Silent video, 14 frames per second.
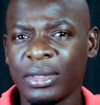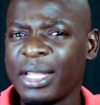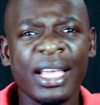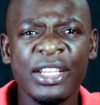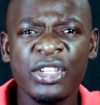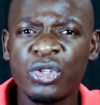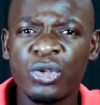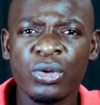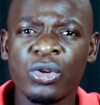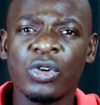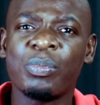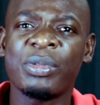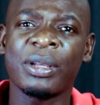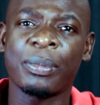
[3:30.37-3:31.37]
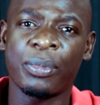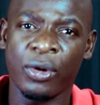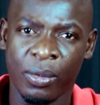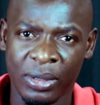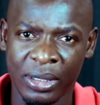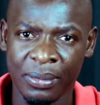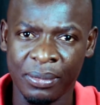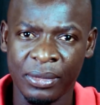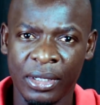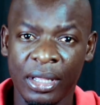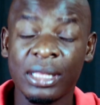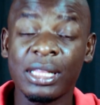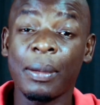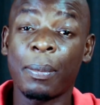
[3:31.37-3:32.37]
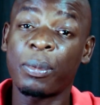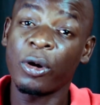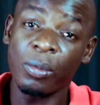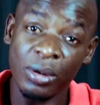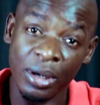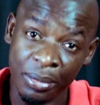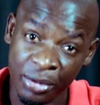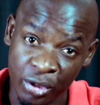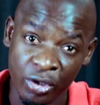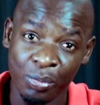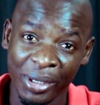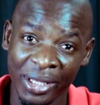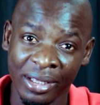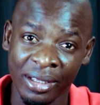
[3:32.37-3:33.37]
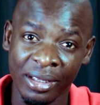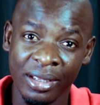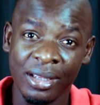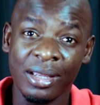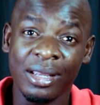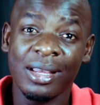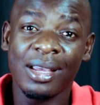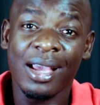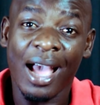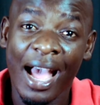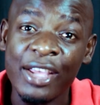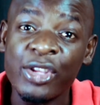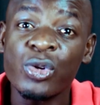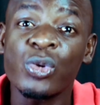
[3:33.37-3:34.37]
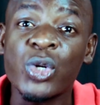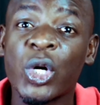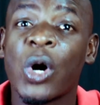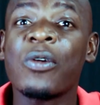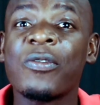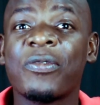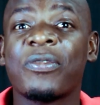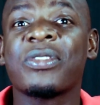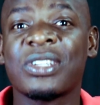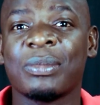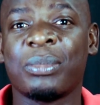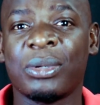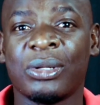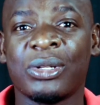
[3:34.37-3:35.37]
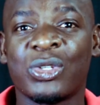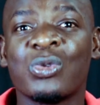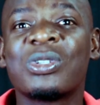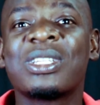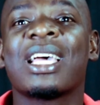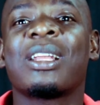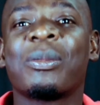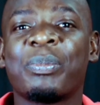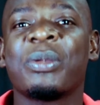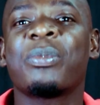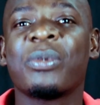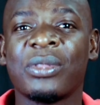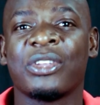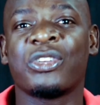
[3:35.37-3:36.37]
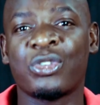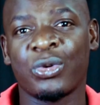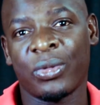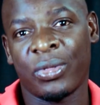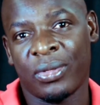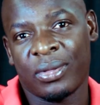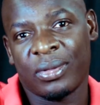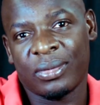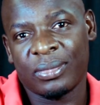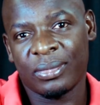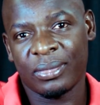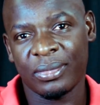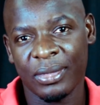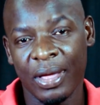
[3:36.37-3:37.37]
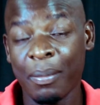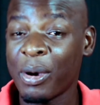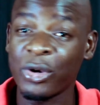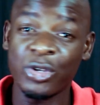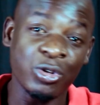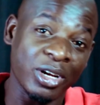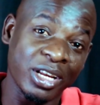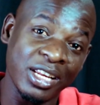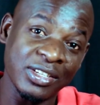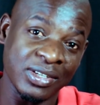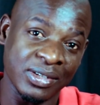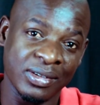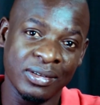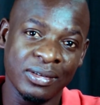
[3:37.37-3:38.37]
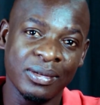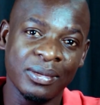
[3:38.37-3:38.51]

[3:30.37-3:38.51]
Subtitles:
Age should not be a problem. The problem should be, are you comfortable to tell people the truth about your ages?